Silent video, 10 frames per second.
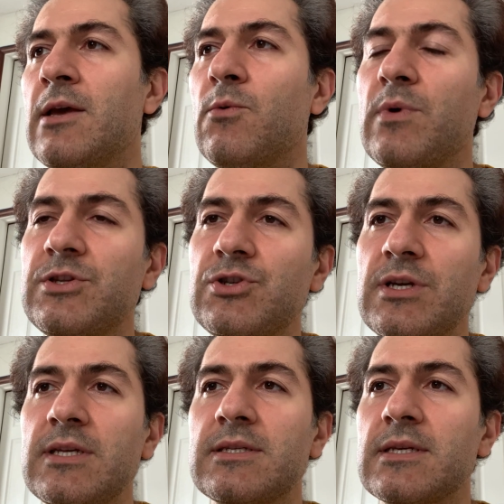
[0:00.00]
which
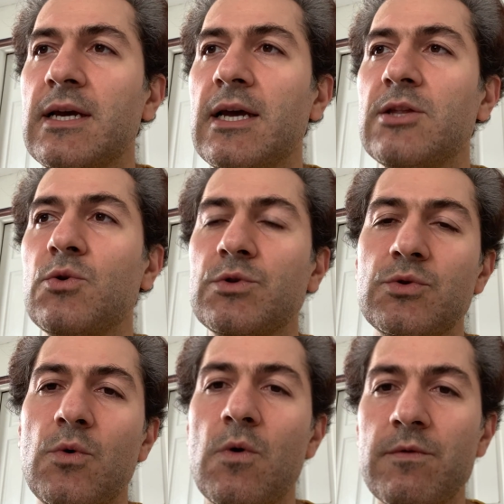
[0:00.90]
is dose
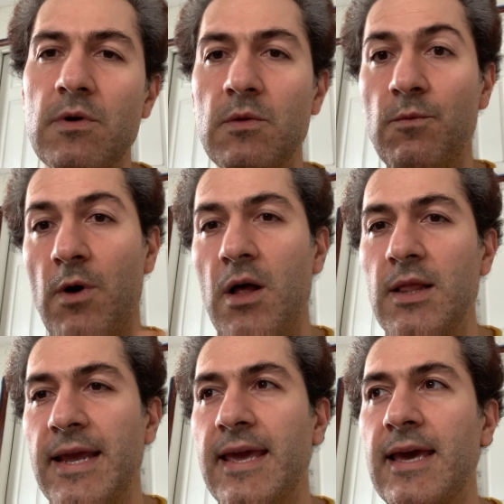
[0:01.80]
to overall
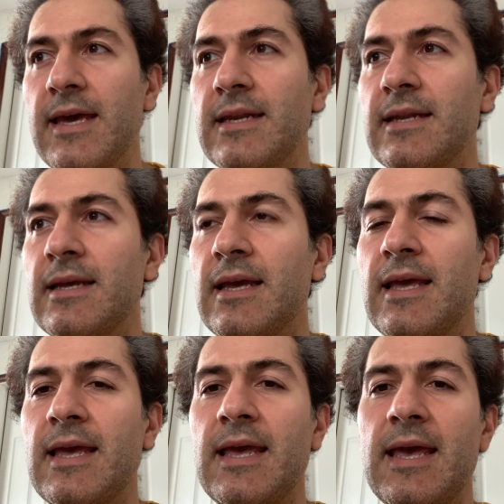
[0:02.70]
wall again,
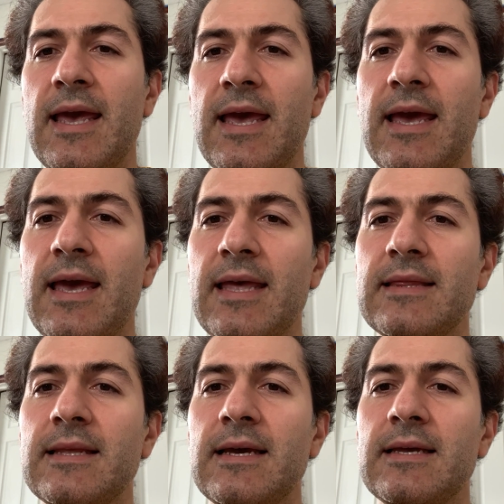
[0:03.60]

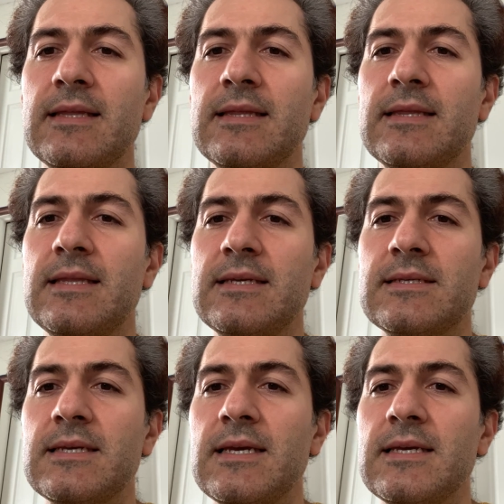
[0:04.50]
and
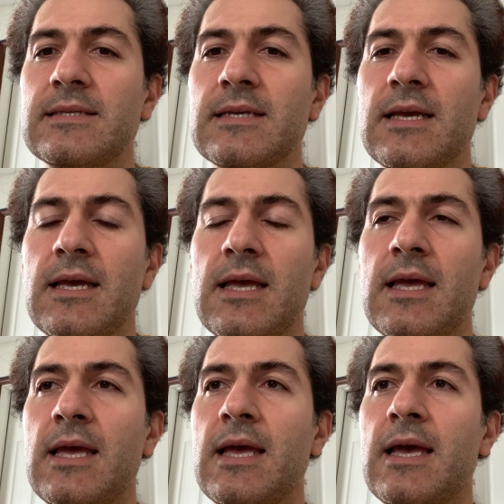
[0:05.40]
this is
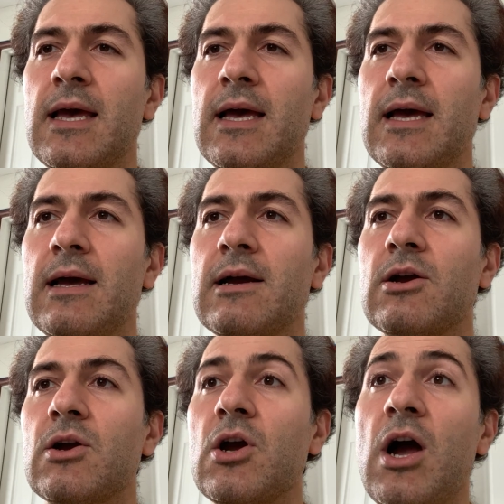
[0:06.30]

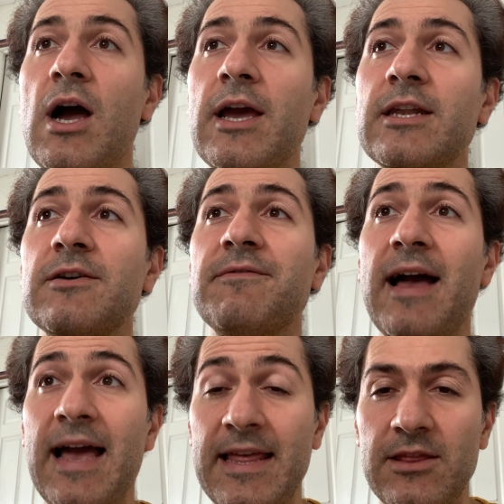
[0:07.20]
kind of
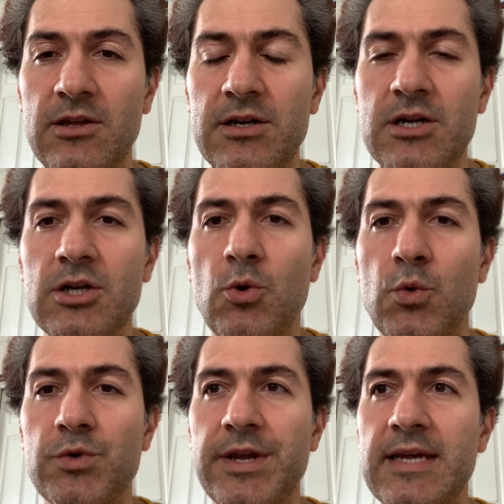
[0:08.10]
another
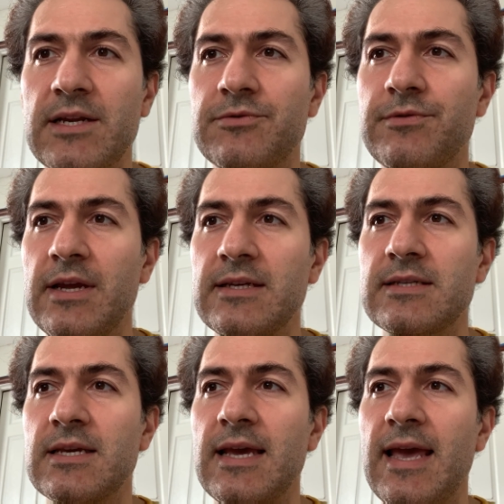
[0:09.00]
organ at
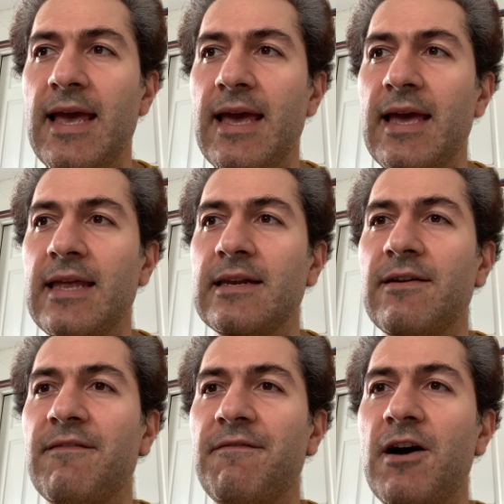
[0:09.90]
risk. And
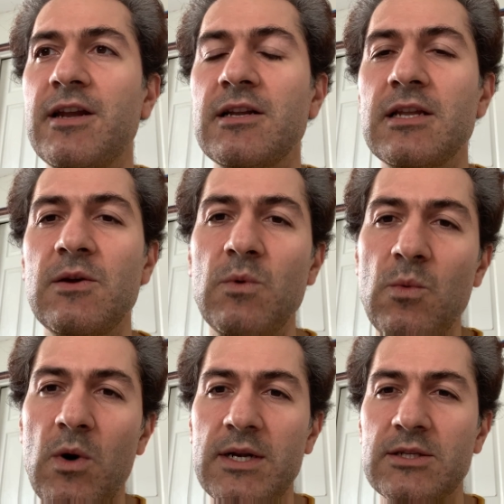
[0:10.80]
finally, we
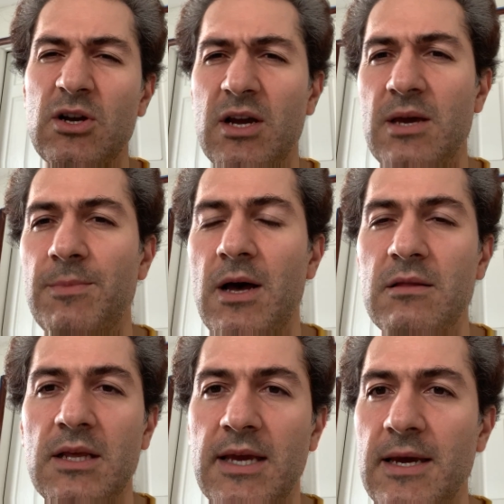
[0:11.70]
want to talk
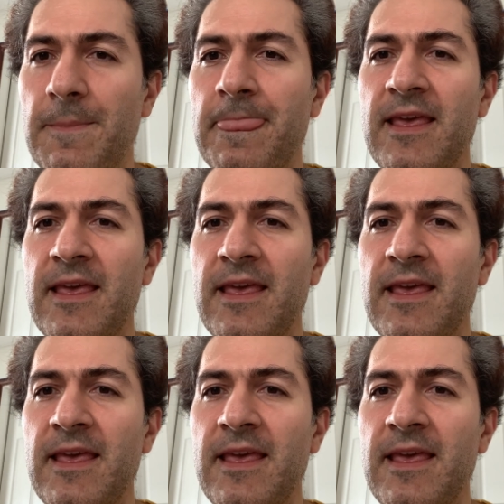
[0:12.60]
about like a